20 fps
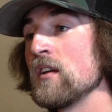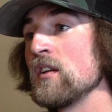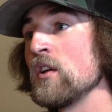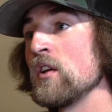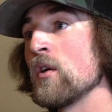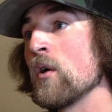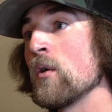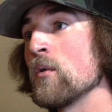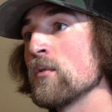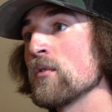
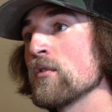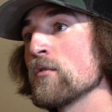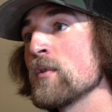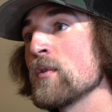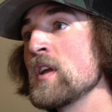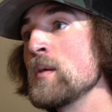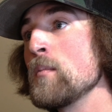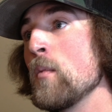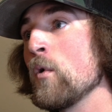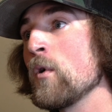You go
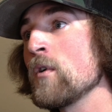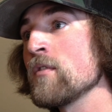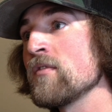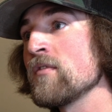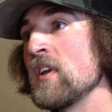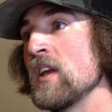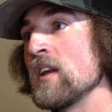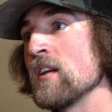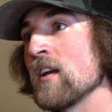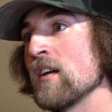3 more
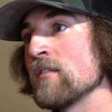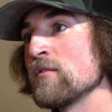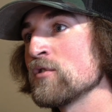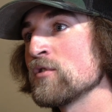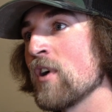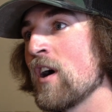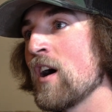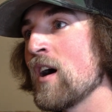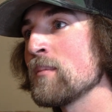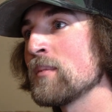feet, and I've
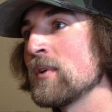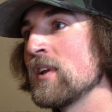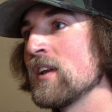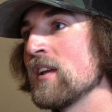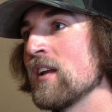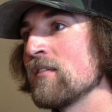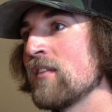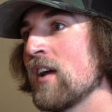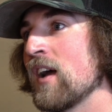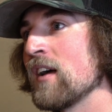dropped it,
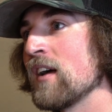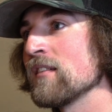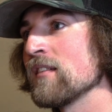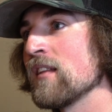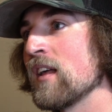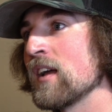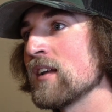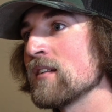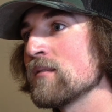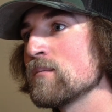and I've gotten
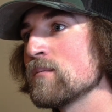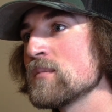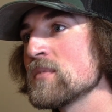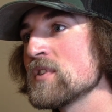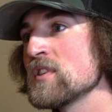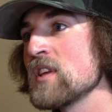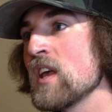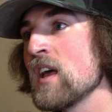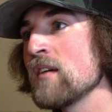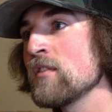like
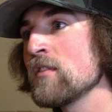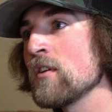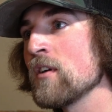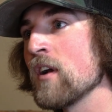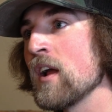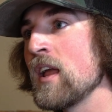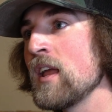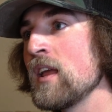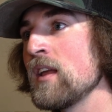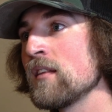7
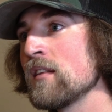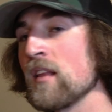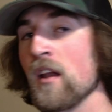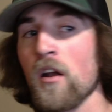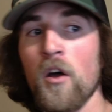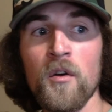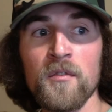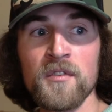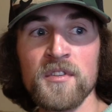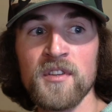or 8, and then
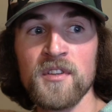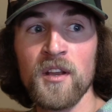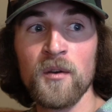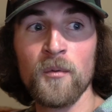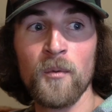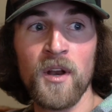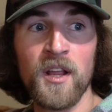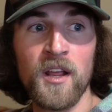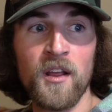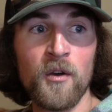all of a
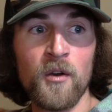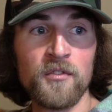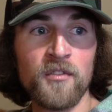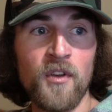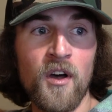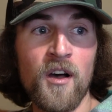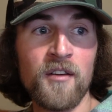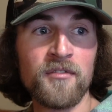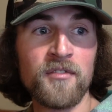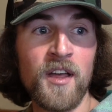sudden when it goes
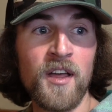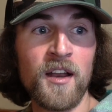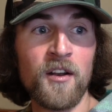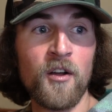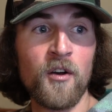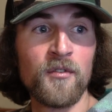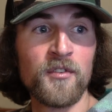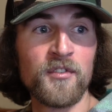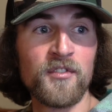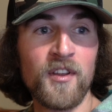off that,
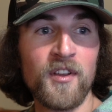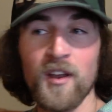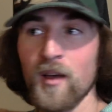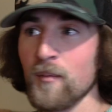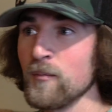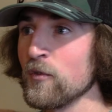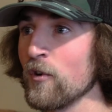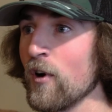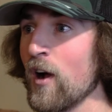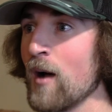all of a sudden
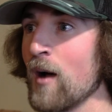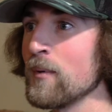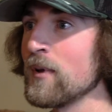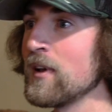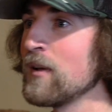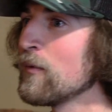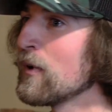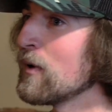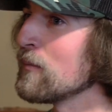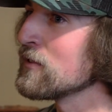I'm
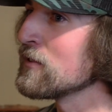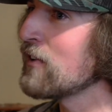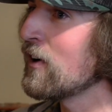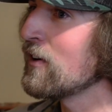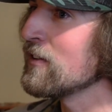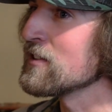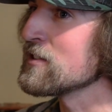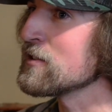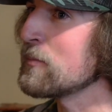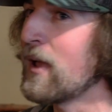dropping it. When I'm
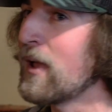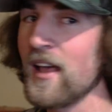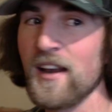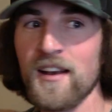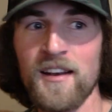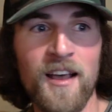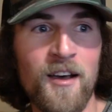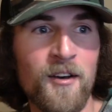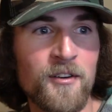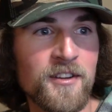starting to span
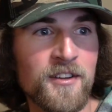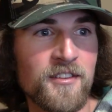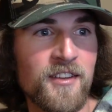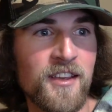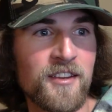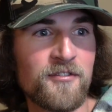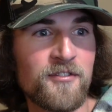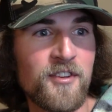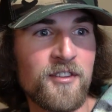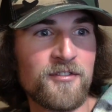it out, it's
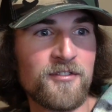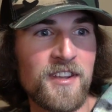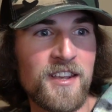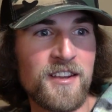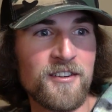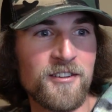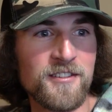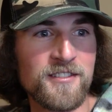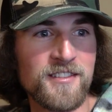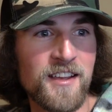like
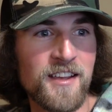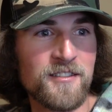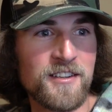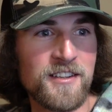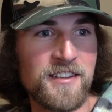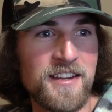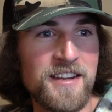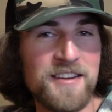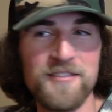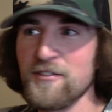15 or
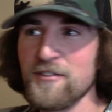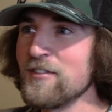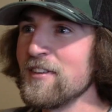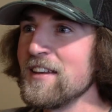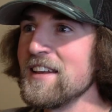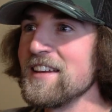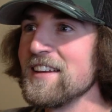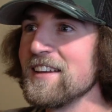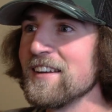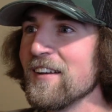17
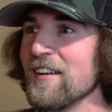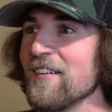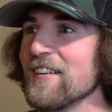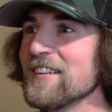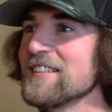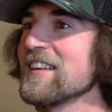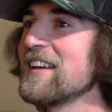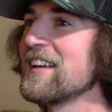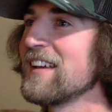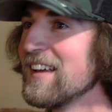feet. Right.
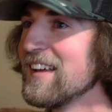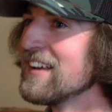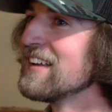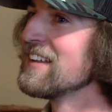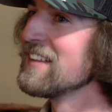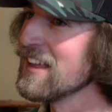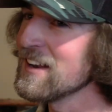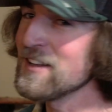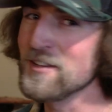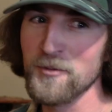It's like,
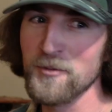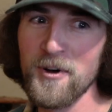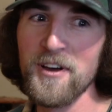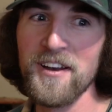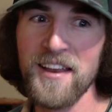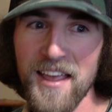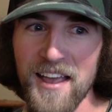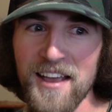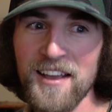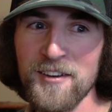that is
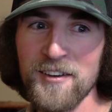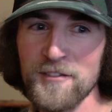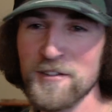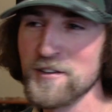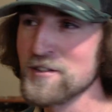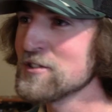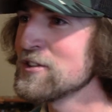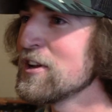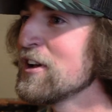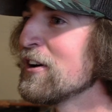one heck of
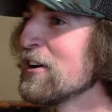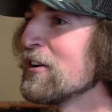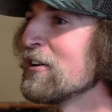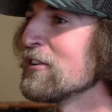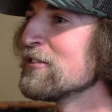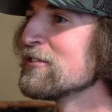a shelf.